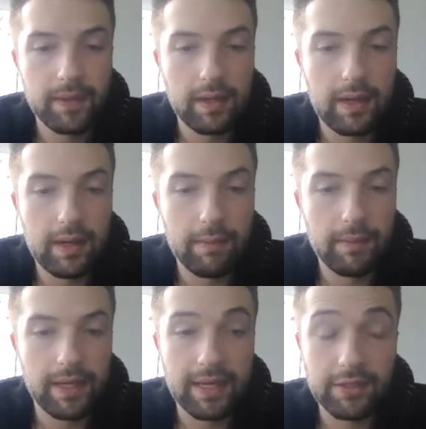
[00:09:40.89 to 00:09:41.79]
Uh,
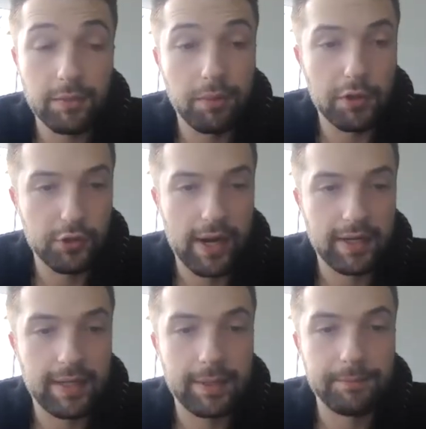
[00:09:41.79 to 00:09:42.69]
he has good ball
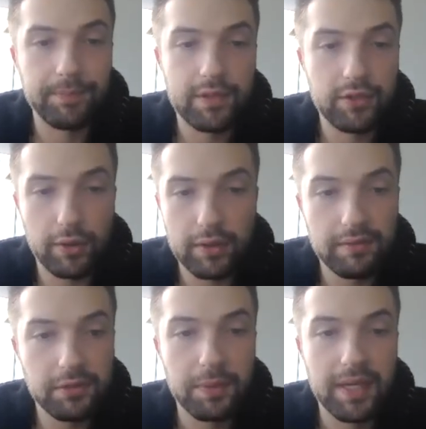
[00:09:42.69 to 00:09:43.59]
tracking, solid
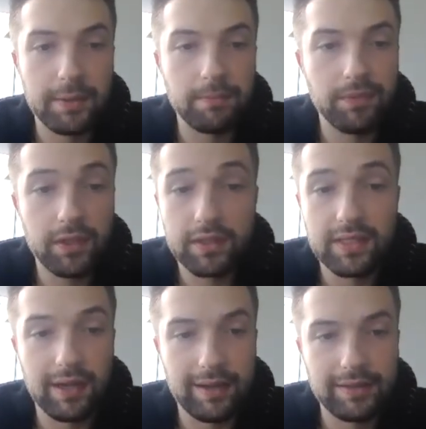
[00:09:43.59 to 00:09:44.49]
enough speed, good
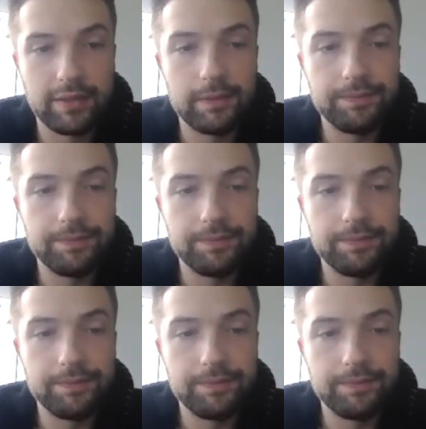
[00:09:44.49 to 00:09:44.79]
size.